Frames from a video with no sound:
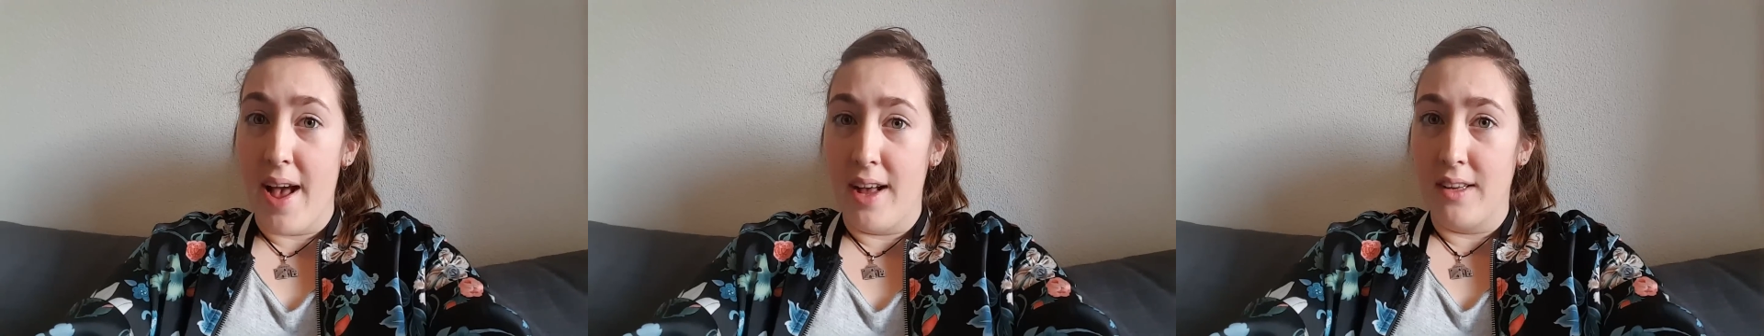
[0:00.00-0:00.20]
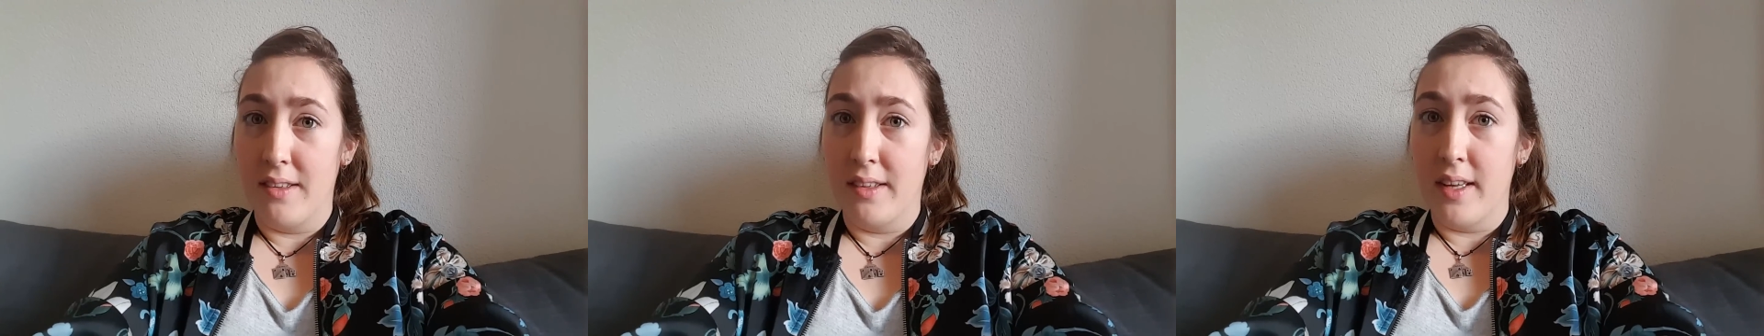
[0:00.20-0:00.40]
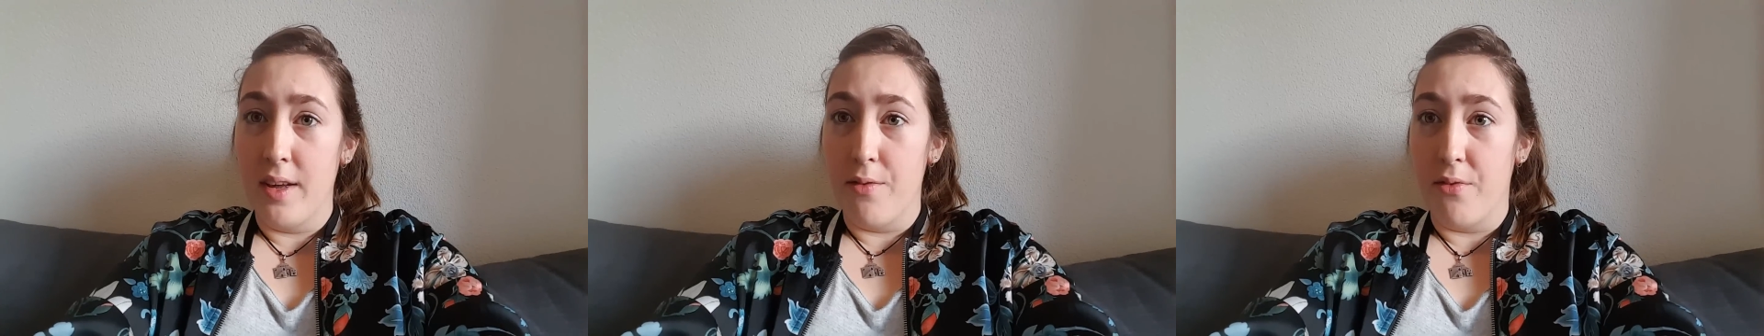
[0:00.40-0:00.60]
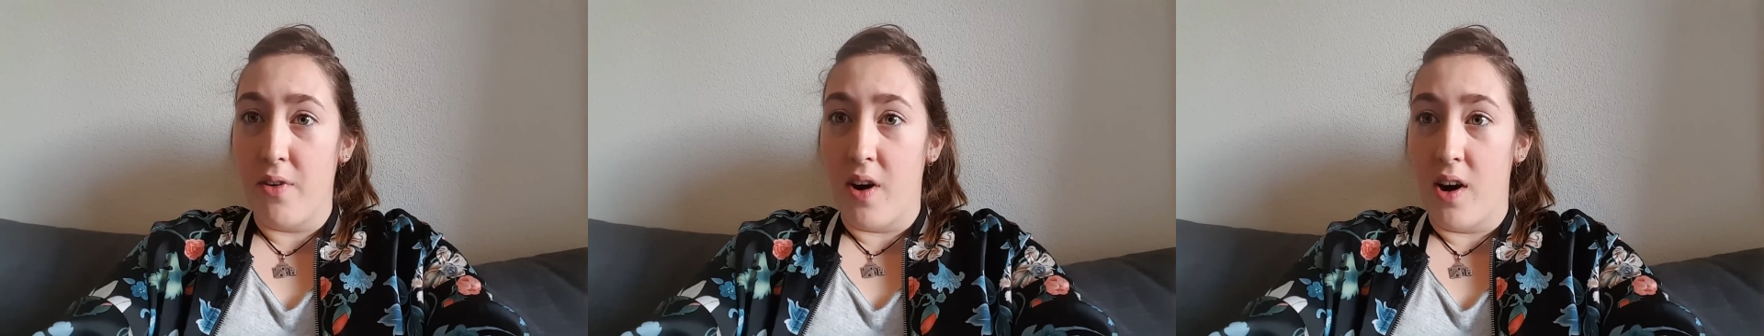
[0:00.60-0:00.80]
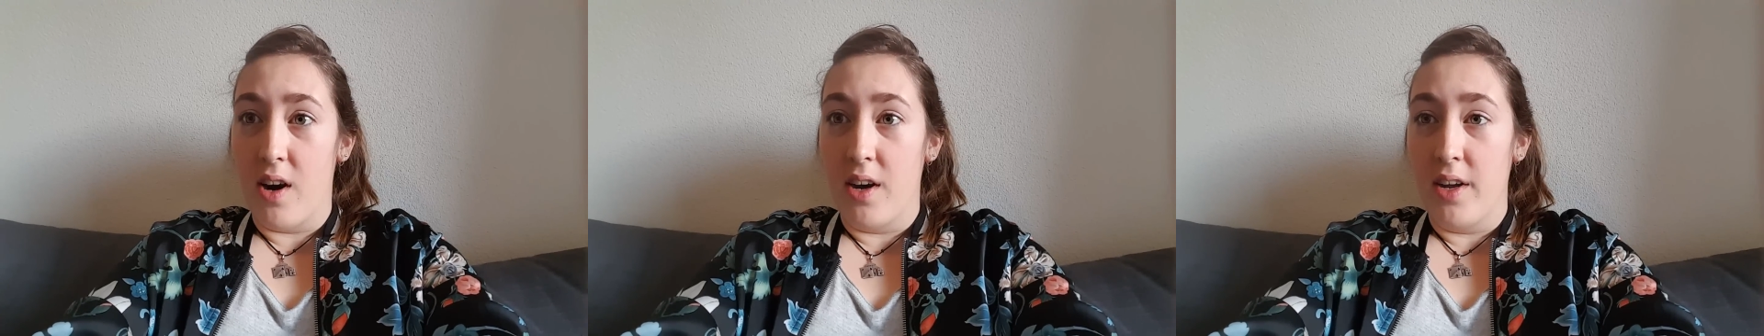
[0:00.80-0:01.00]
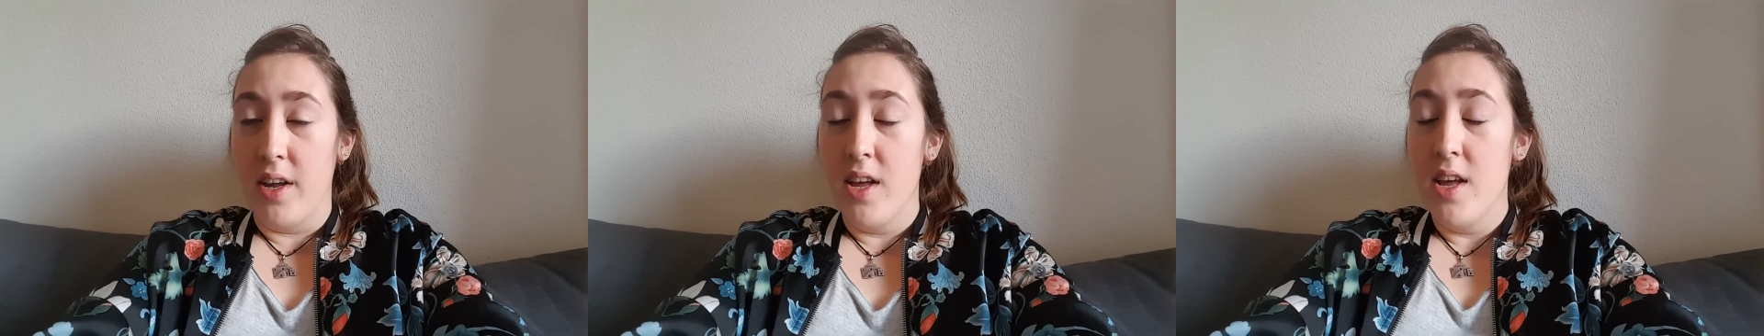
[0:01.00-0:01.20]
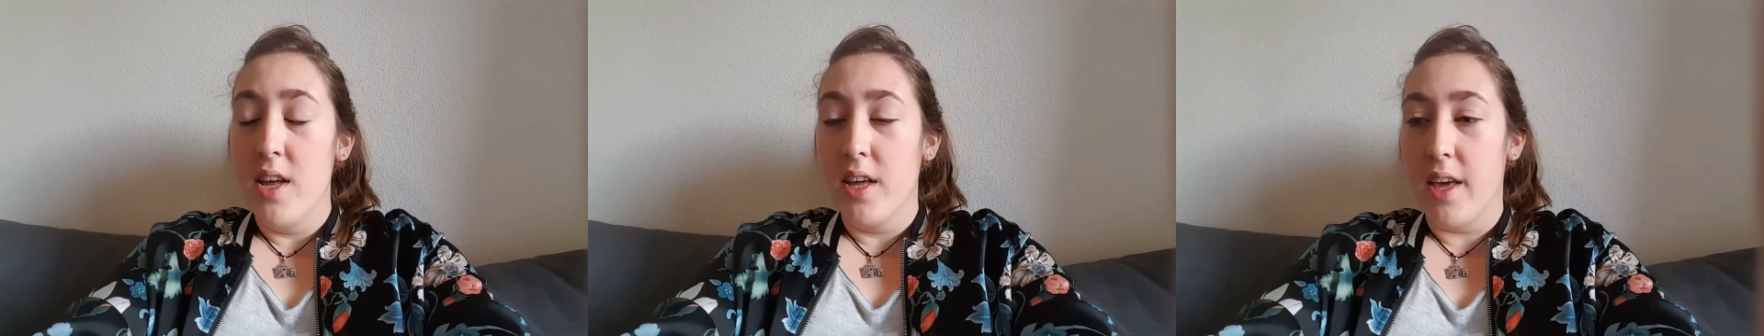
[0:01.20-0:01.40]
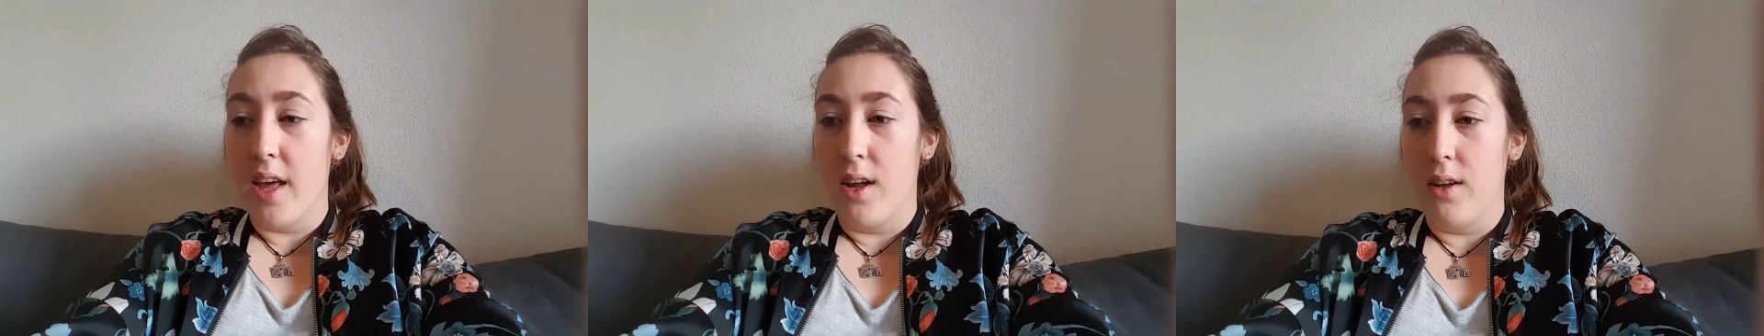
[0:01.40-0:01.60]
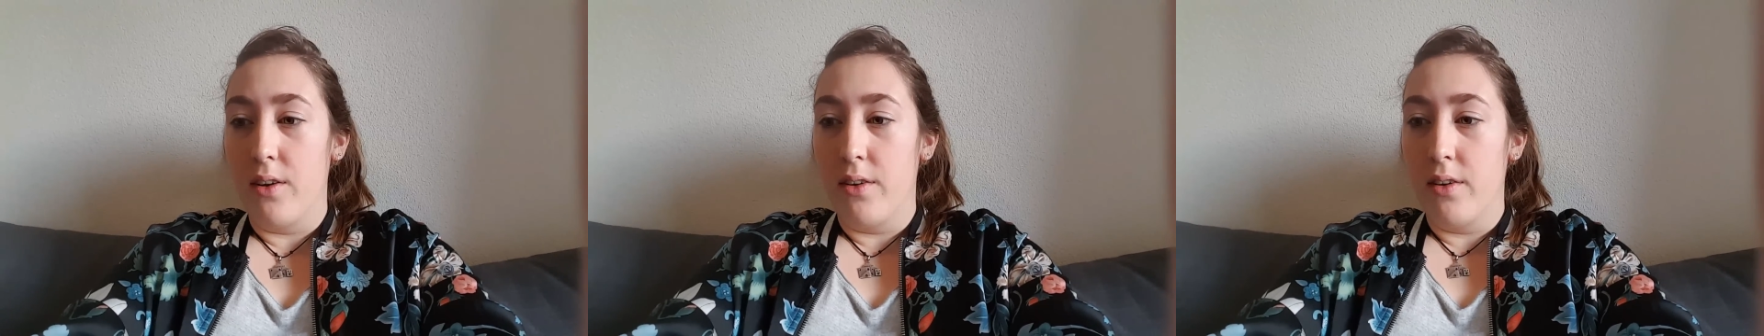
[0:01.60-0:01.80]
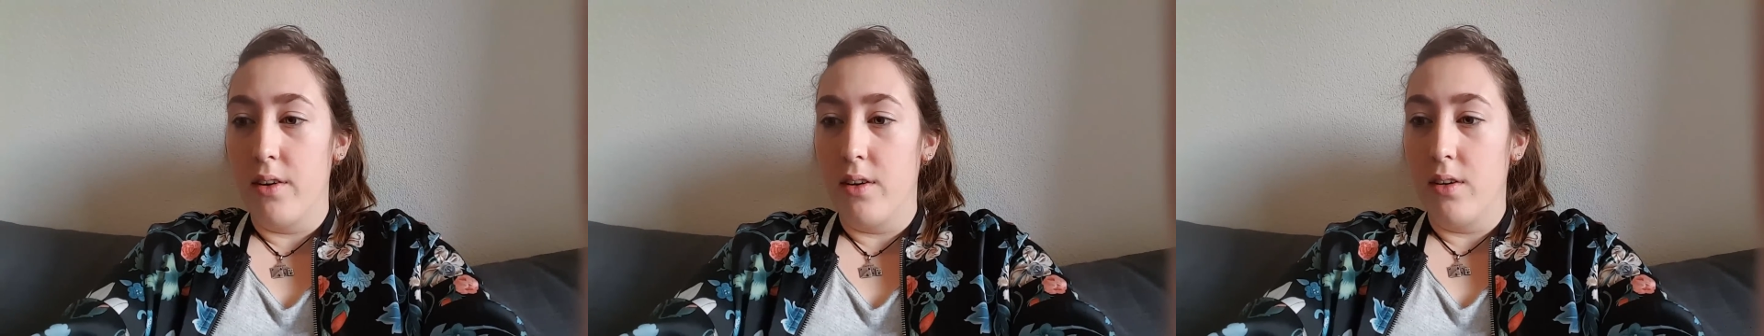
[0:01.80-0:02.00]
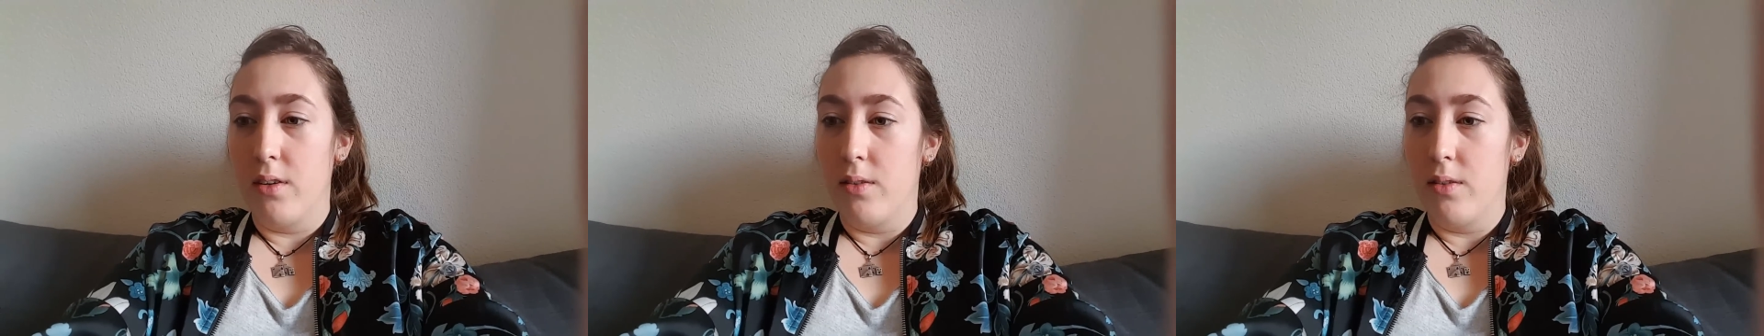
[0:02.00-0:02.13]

ask if I can